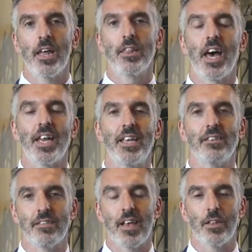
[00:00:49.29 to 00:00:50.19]
that I need to
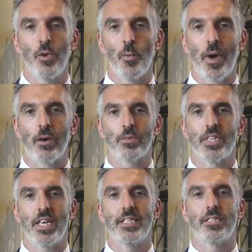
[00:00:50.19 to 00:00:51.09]
tell you about
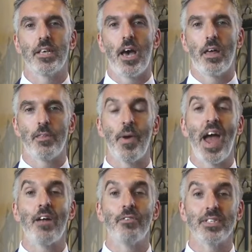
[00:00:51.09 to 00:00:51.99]
is the
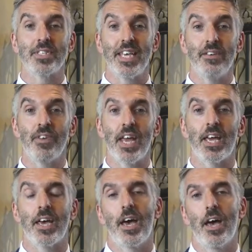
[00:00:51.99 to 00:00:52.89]
parents' evening